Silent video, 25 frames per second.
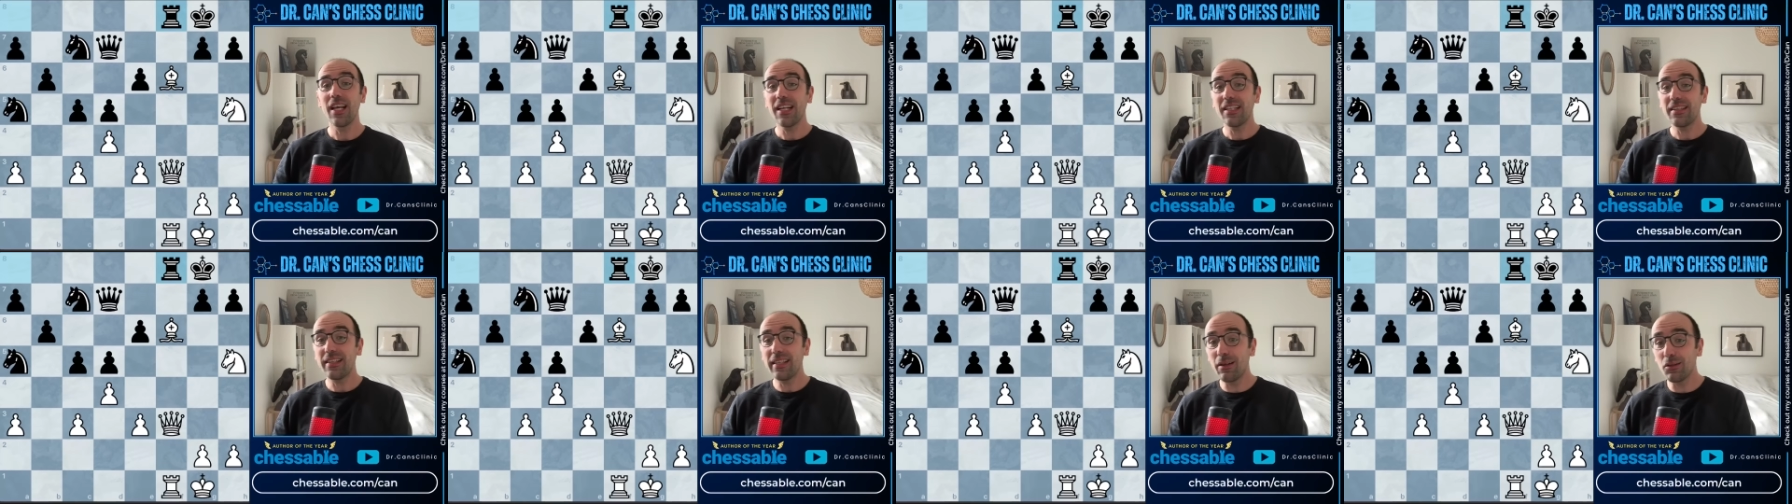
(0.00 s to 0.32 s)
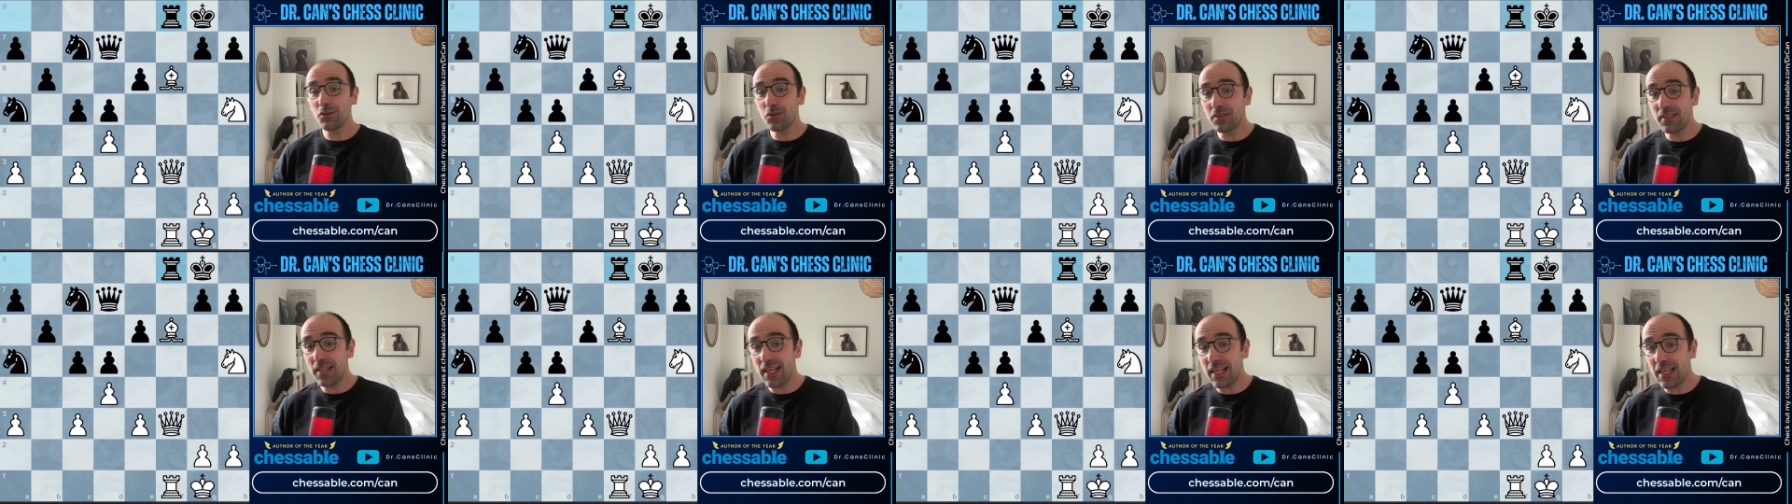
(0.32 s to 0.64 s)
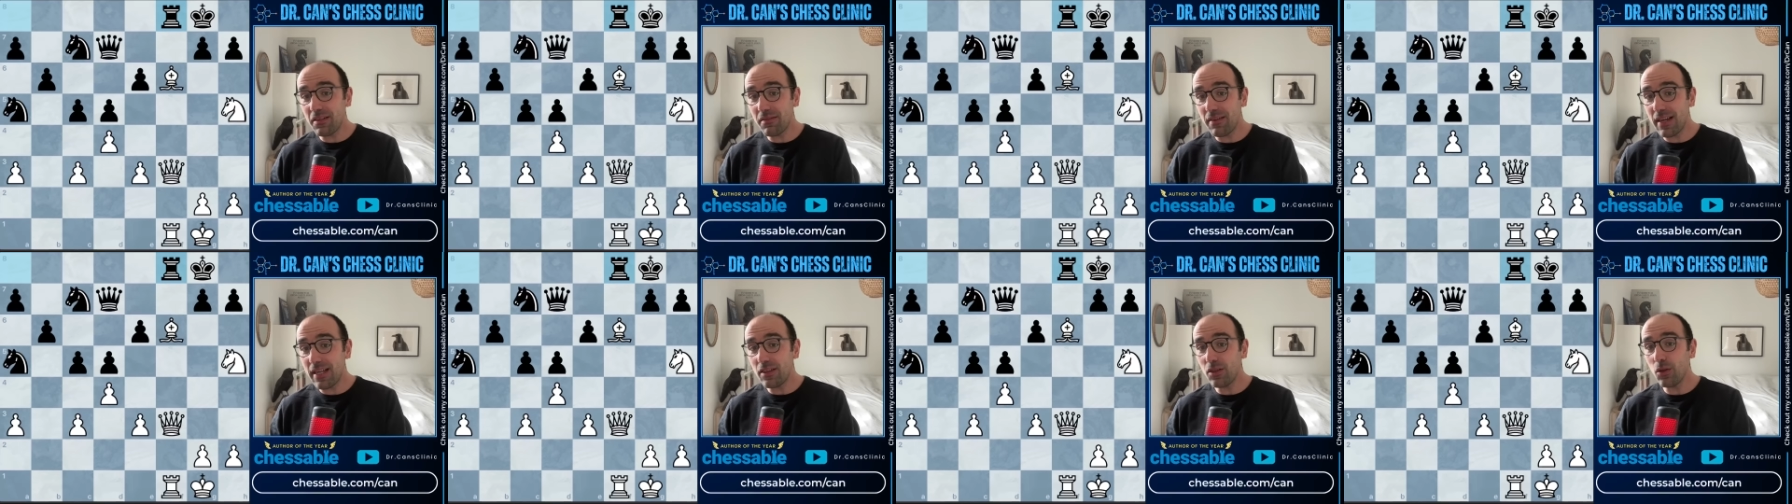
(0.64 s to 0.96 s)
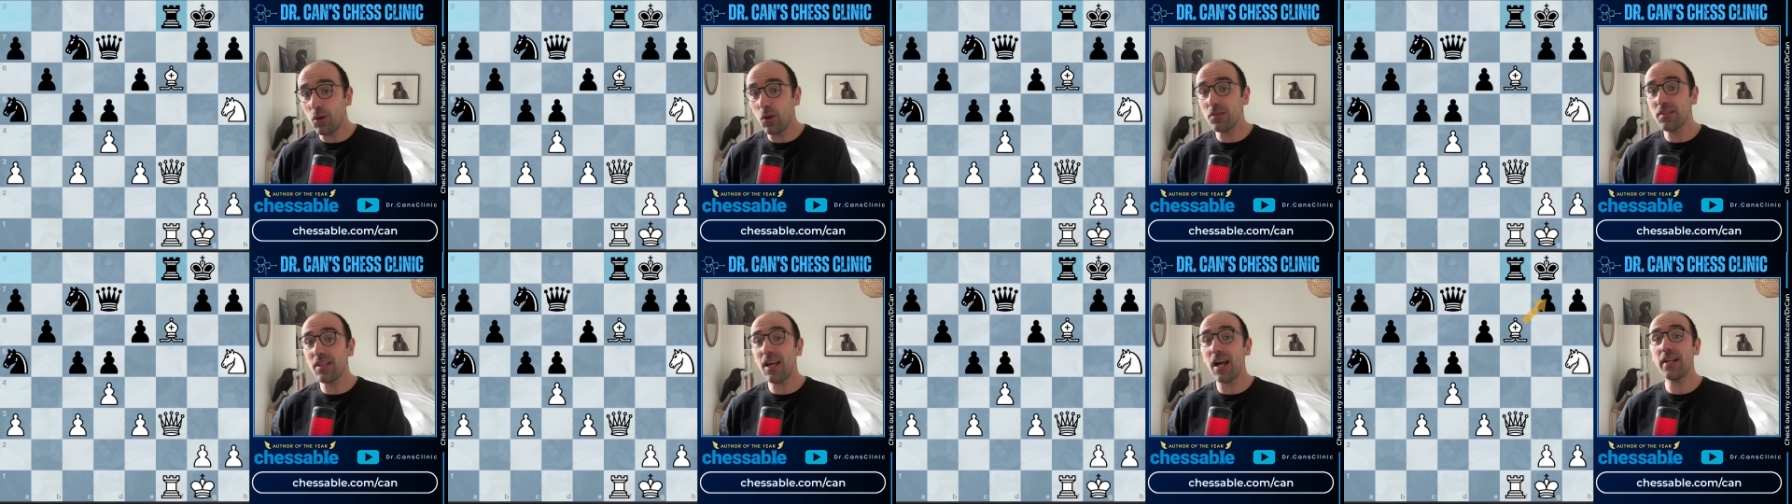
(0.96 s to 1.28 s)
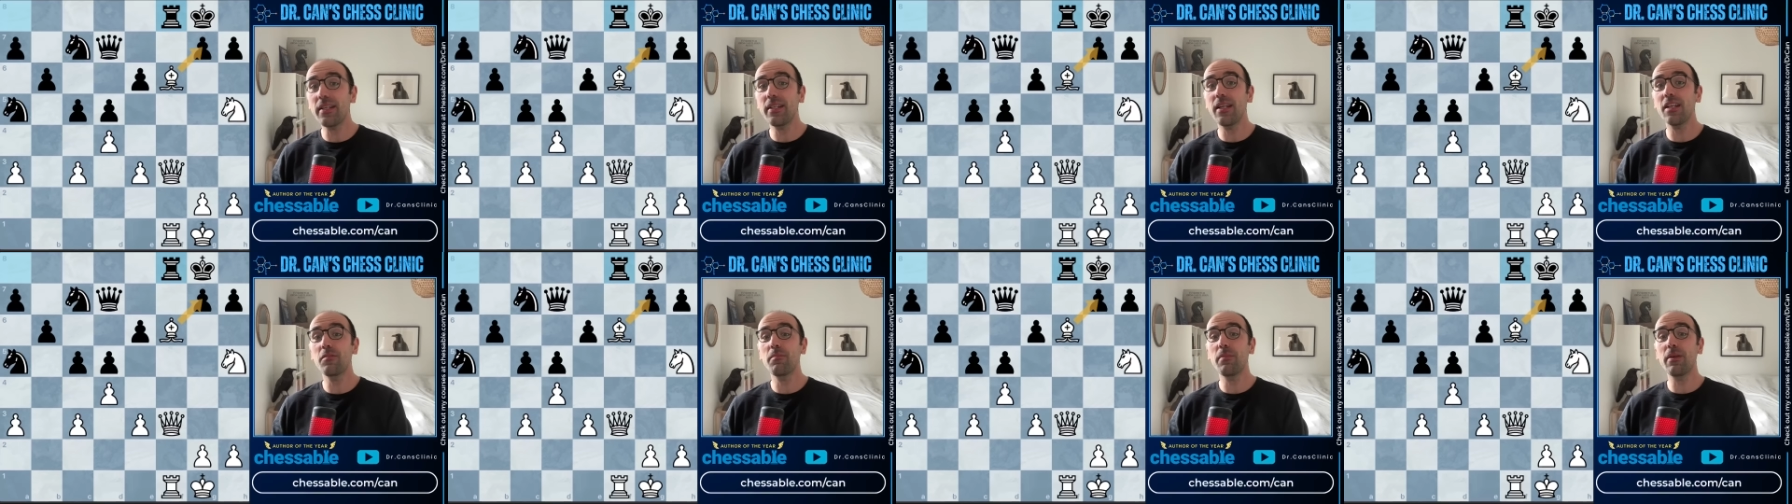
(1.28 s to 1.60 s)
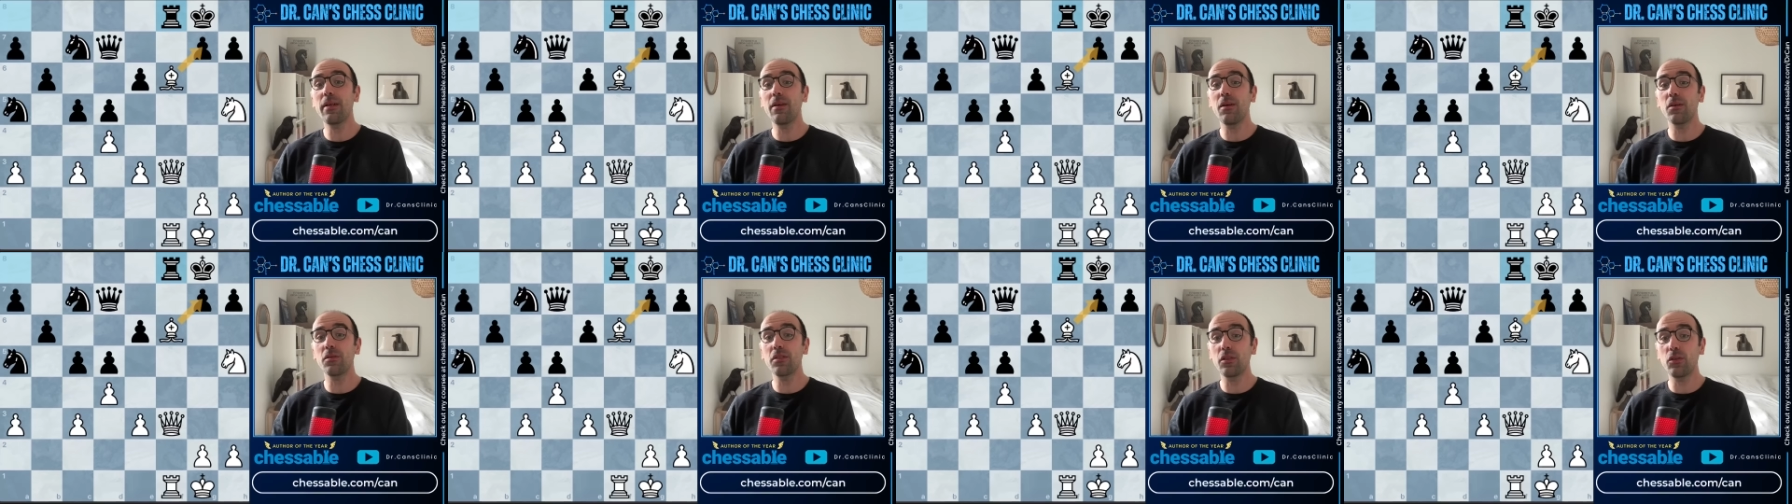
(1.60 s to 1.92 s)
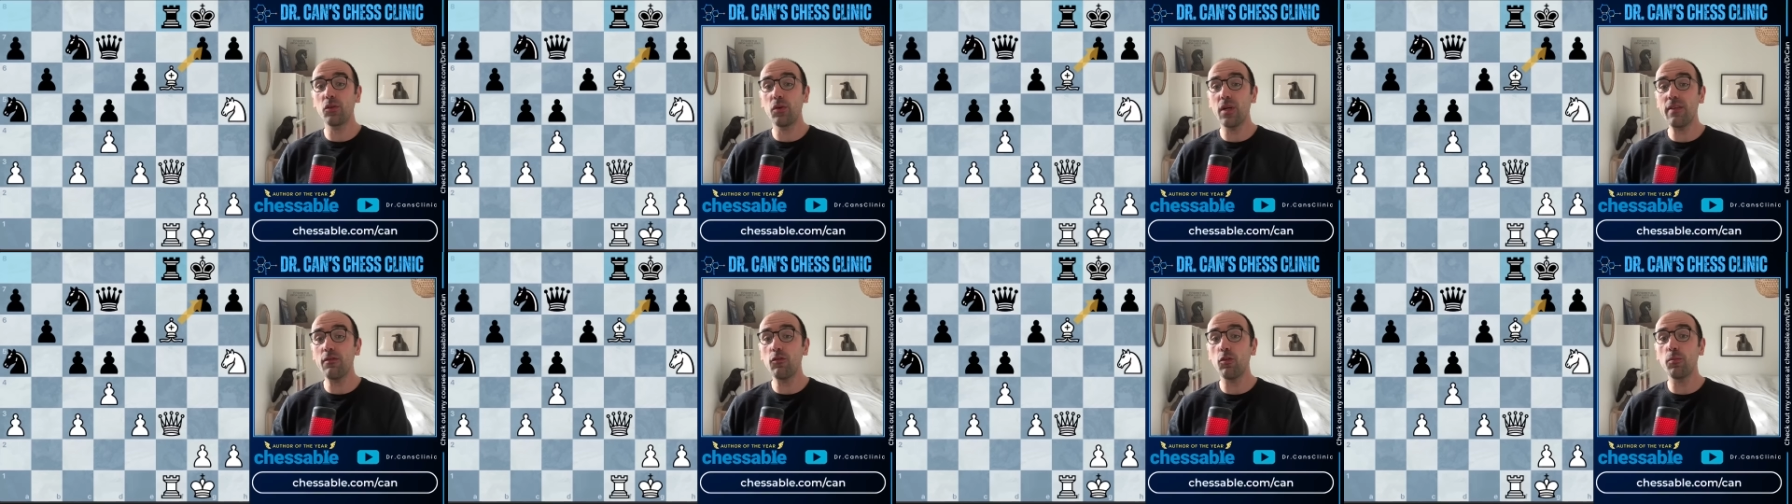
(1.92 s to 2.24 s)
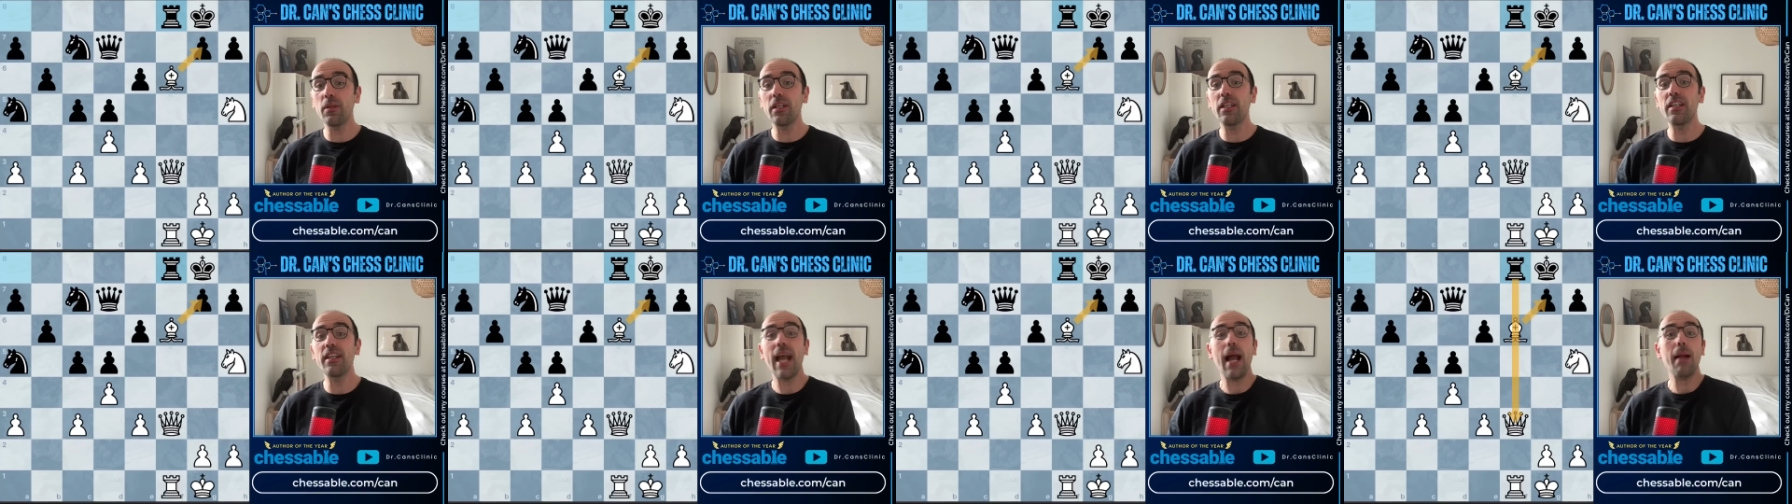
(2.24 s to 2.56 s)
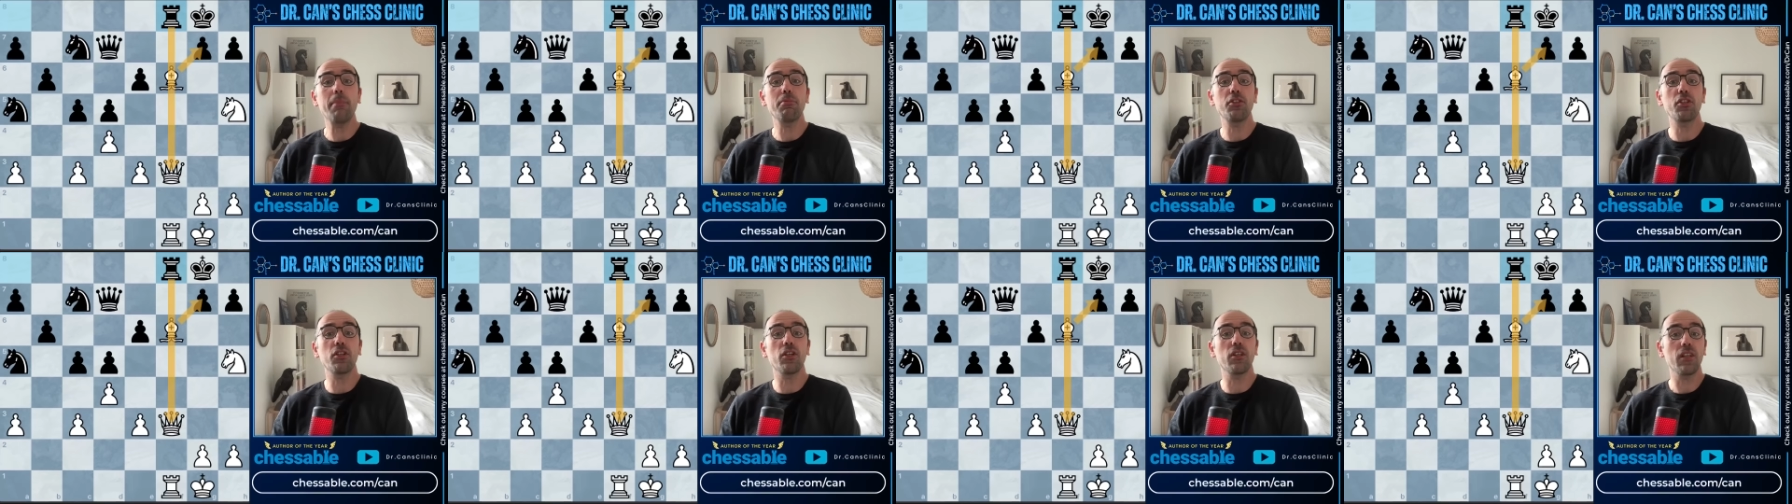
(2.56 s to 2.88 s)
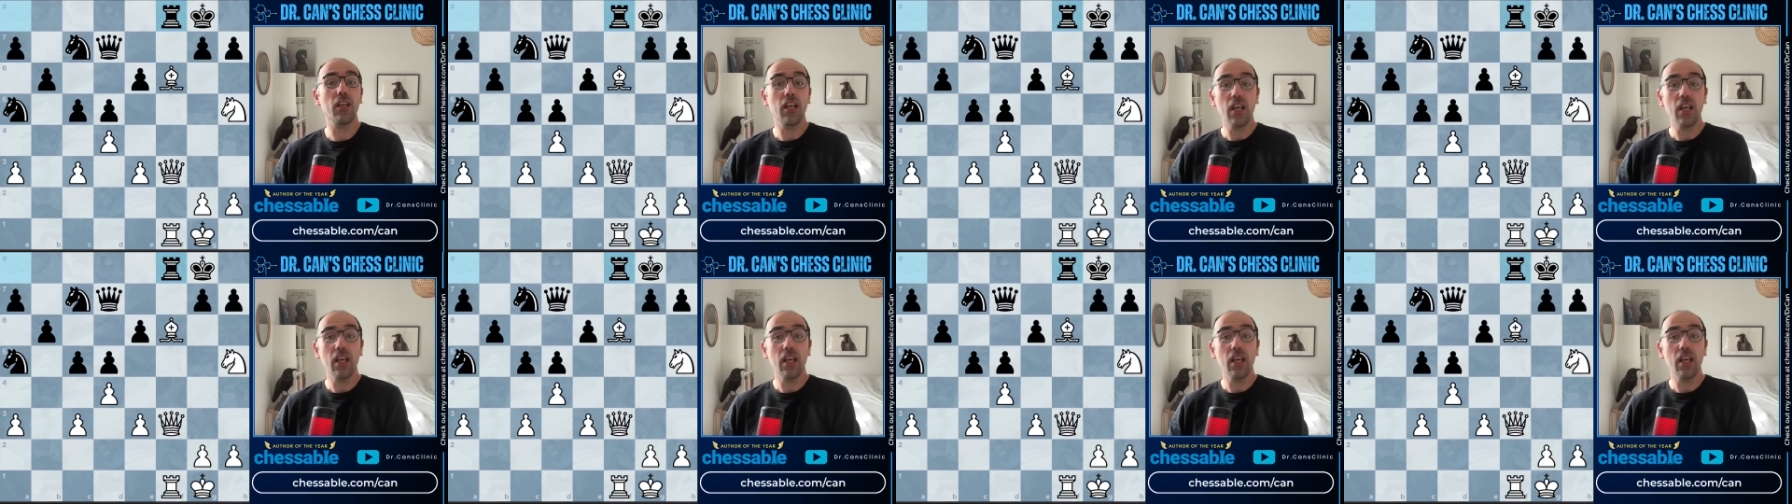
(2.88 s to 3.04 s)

They also take away those ideas because the queen will be captured.